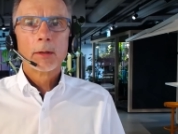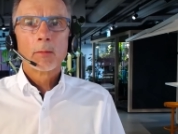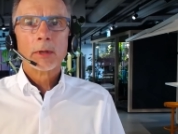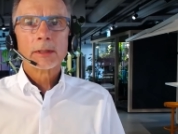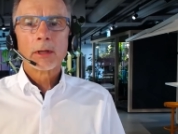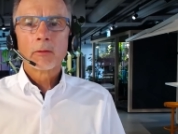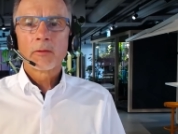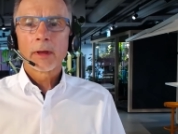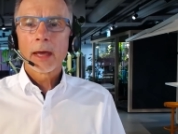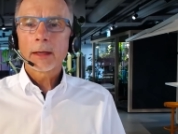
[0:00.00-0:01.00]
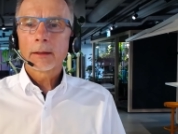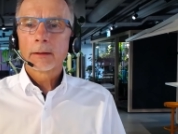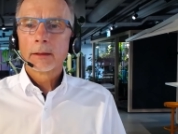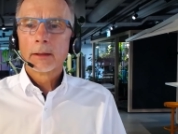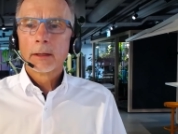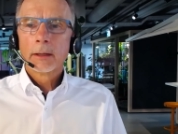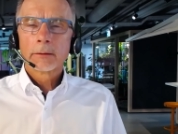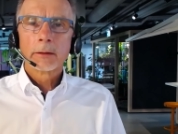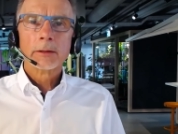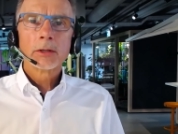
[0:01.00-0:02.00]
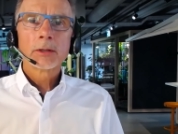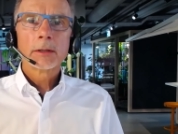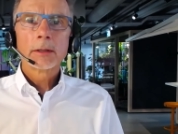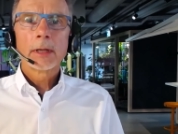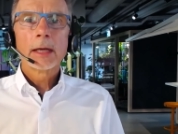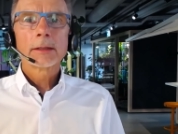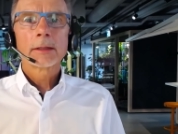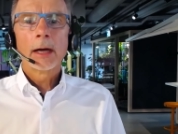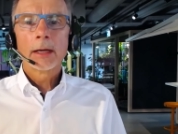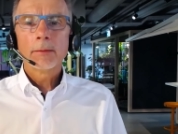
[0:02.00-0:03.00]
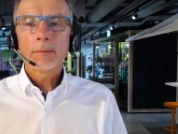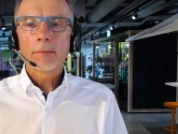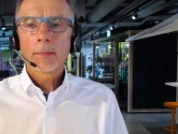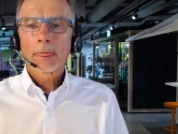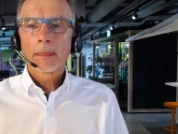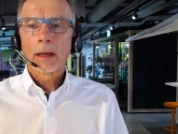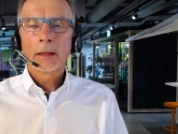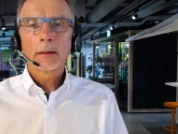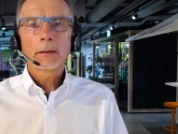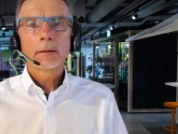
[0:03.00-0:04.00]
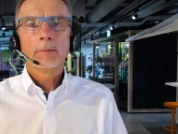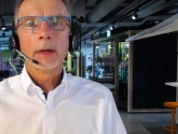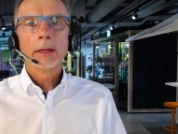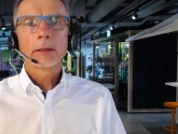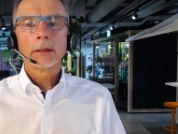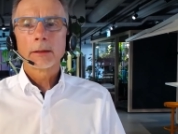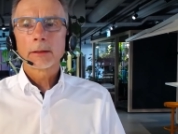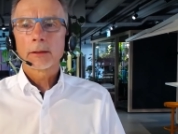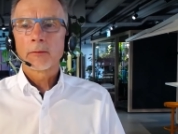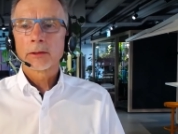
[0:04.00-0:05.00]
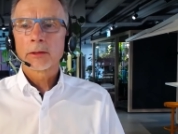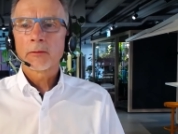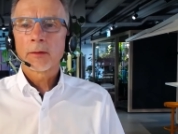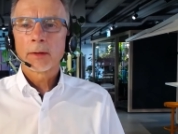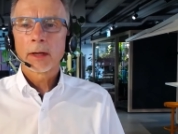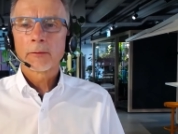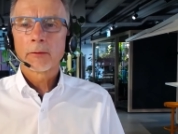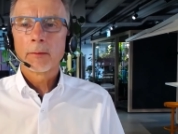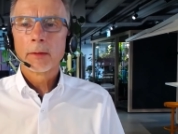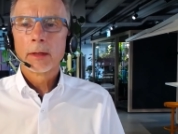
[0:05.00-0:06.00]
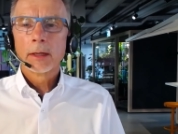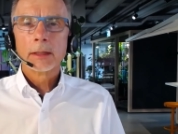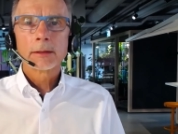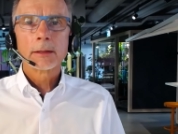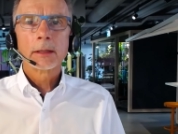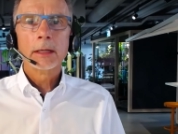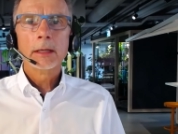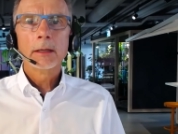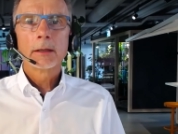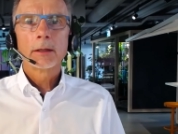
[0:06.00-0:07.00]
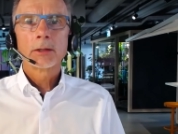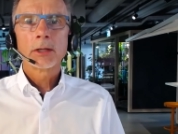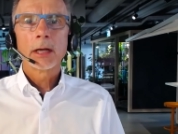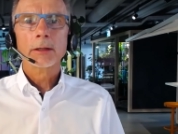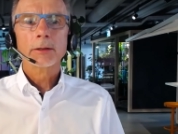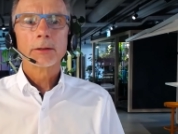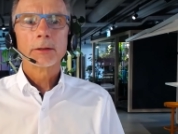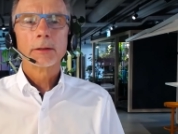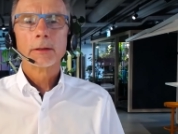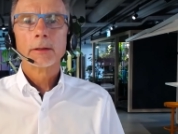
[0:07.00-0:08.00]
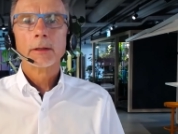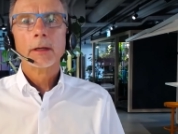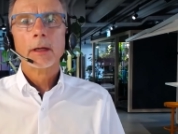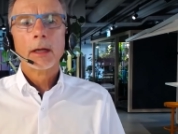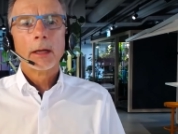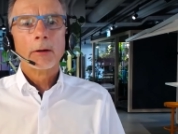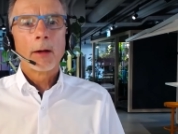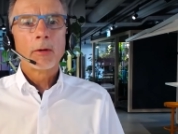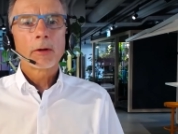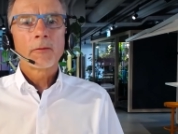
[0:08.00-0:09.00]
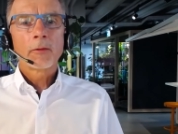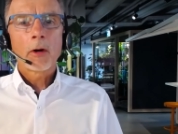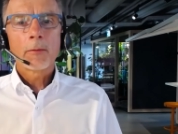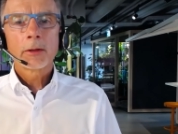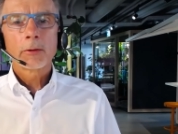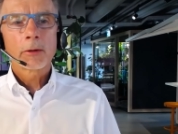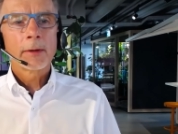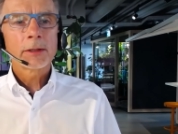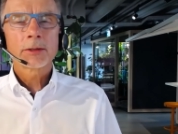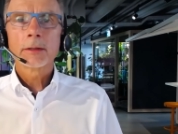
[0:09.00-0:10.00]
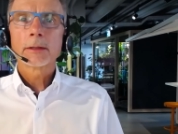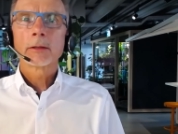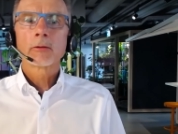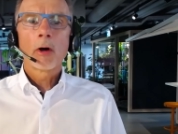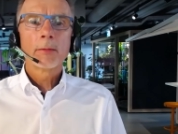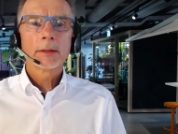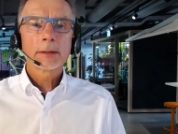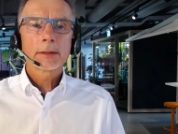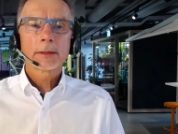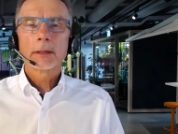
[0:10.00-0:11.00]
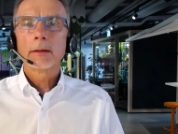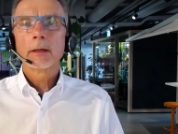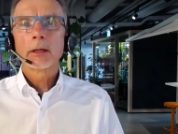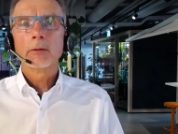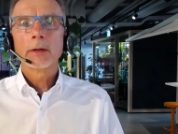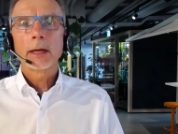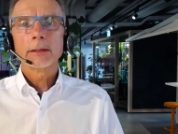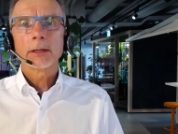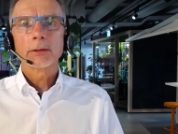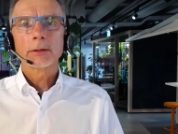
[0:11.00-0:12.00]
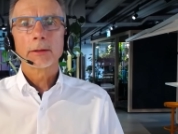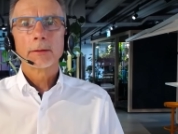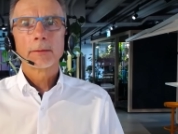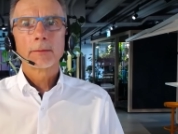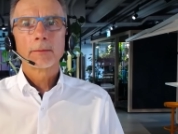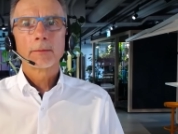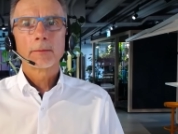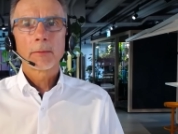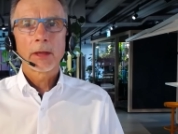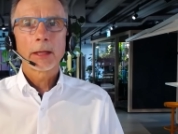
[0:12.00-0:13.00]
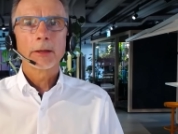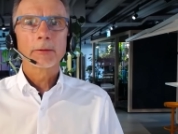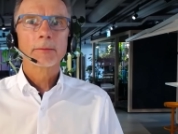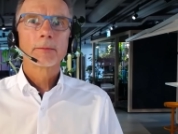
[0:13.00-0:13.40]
Please don't forget, transition takes time and maintenance of a software platform is the key challenge. Now I'm looking forward to your questions and comments in the Q&A session. Thank you.